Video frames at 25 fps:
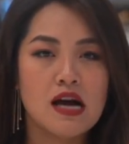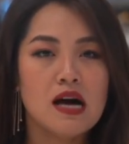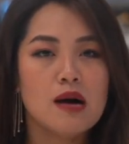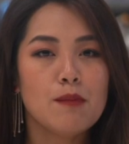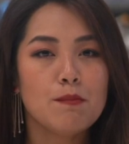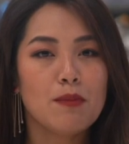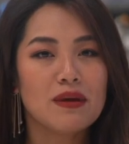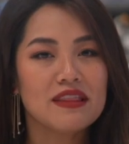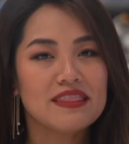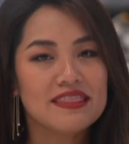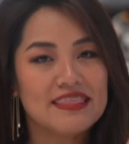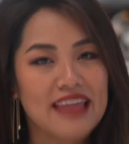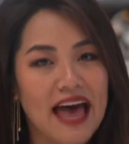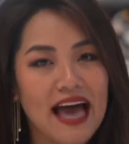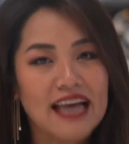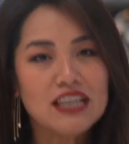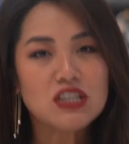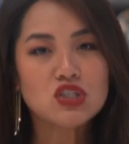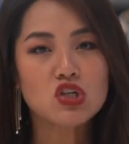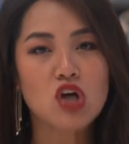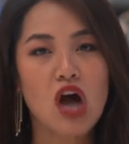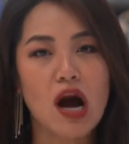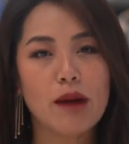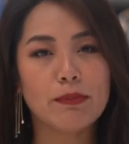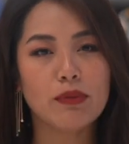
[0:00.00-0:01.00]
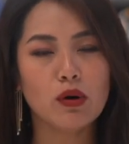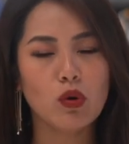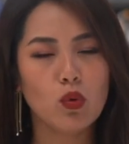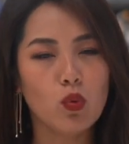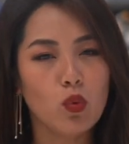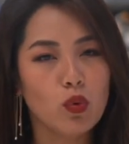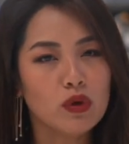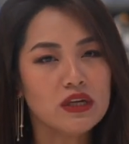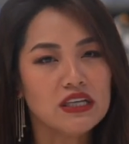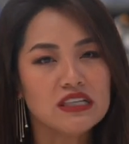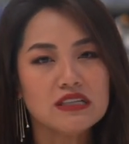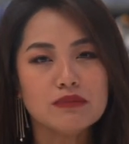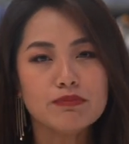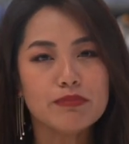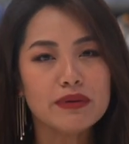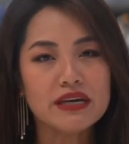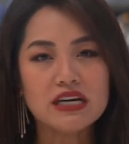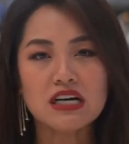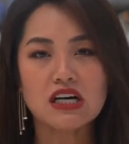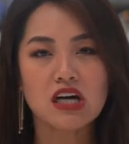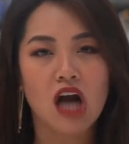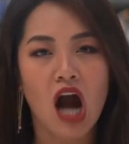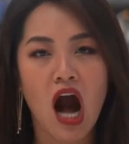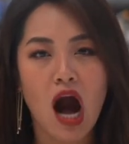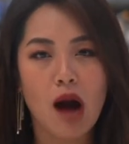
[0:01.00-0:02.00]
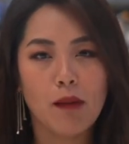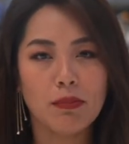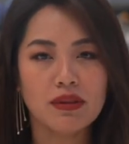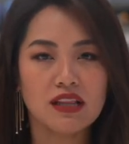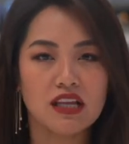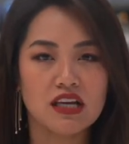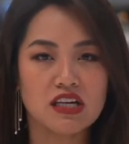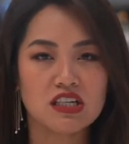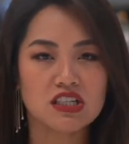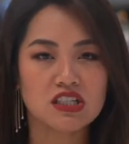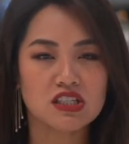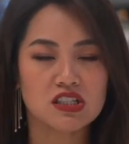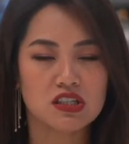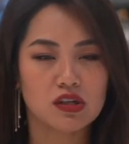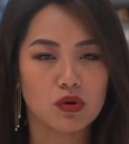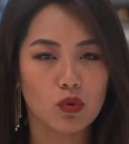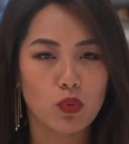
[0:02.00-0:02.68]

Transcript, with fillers: But that job wouldn't be accomplished